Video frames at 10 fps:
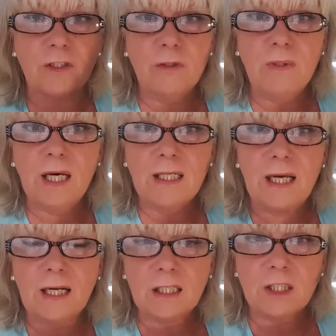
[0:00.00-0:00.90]
to do that day,
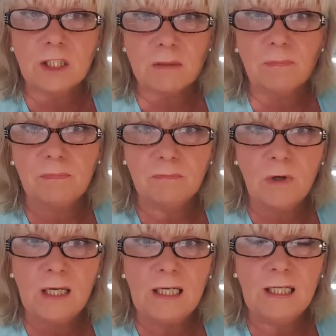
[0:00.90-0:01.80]
I can just
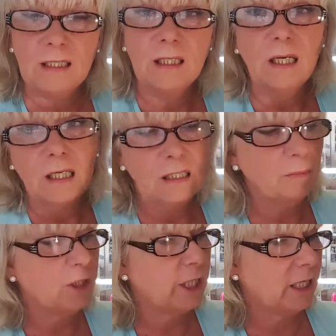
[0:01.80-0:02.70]
write it in. Then
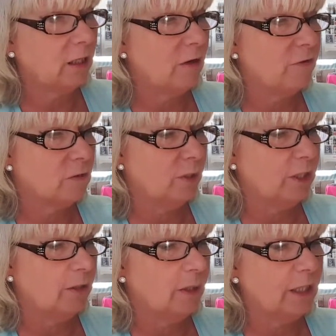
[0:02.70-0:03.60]
we check it off as we
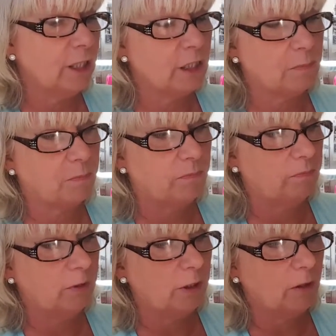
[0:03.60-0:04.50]
do it. And I just,
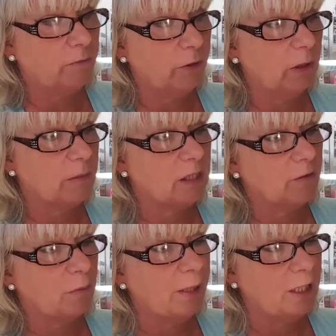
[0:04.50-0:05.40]
filled up
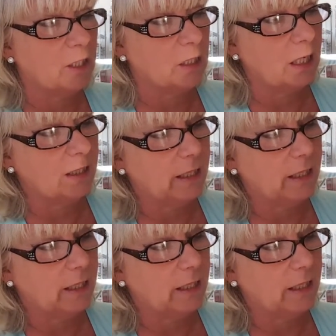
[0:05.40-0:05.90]
several pages like